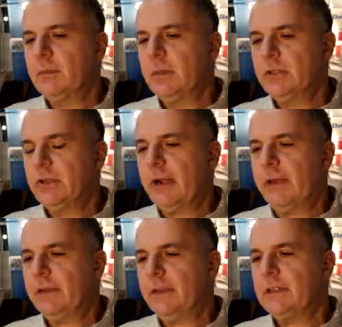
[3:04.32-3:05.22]
much a
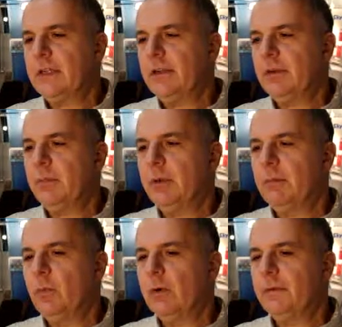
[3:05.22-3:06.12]
graphic designer, but
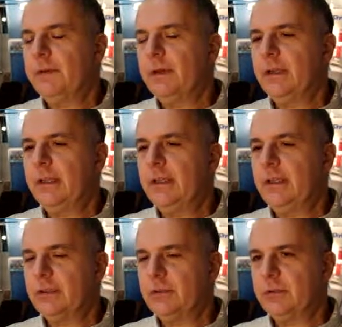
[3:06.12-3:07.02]
more of an
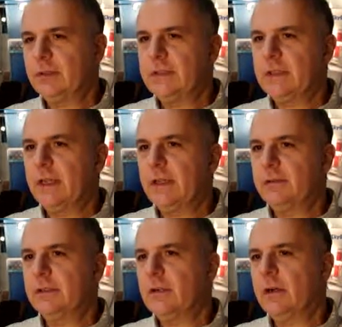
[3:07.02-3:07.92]
industrial designer,
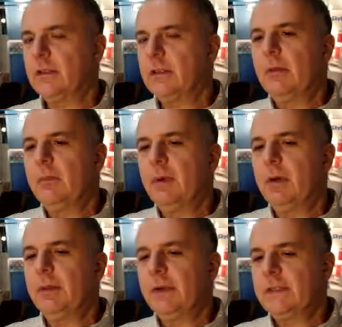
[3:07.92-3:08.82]
it's called.
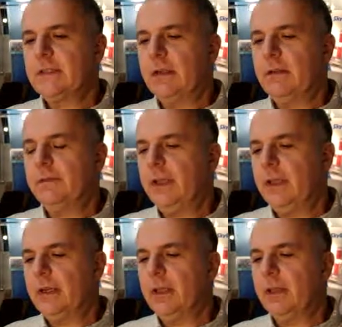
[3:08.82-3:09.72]
But myself
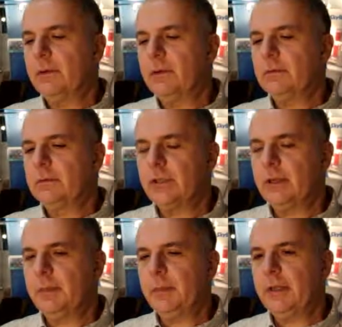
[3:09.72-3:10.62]
and another
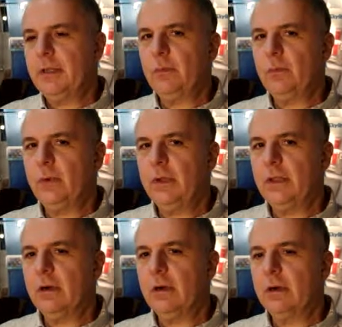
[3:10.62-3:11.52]
gentleman, we
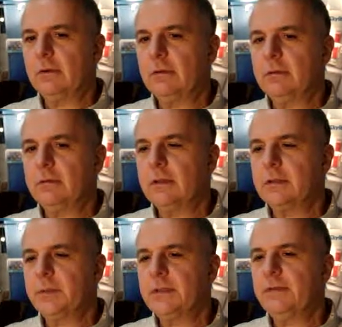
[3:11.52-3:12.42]
are
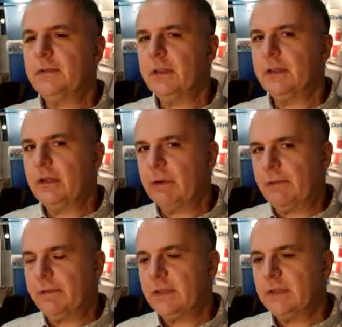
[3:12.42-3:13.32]
specifically
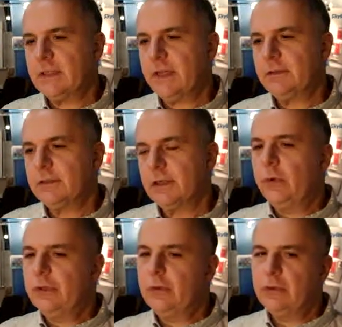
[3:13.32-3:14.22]
graphic designers.
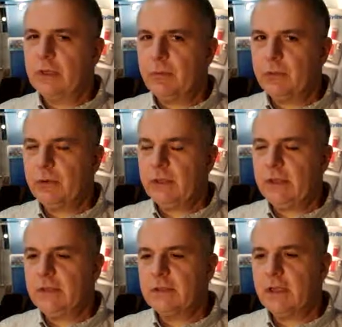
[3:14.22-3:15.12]
We do some
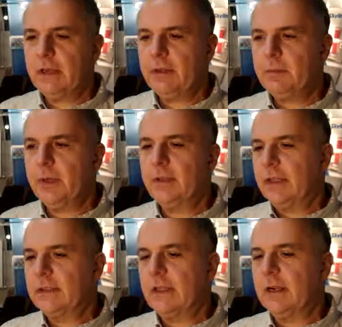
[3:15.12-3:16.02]
3D design, but
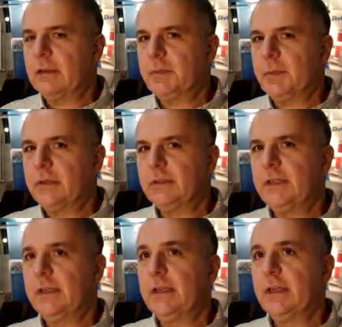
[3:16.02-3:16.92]
that's not our
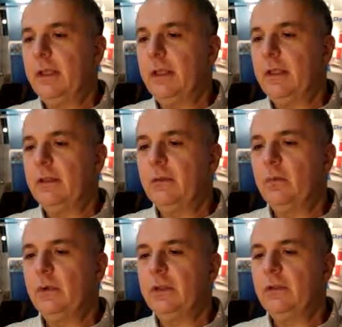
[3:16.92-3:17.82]
specialty,
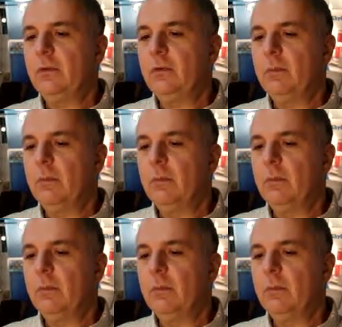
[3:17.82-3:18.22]
and we do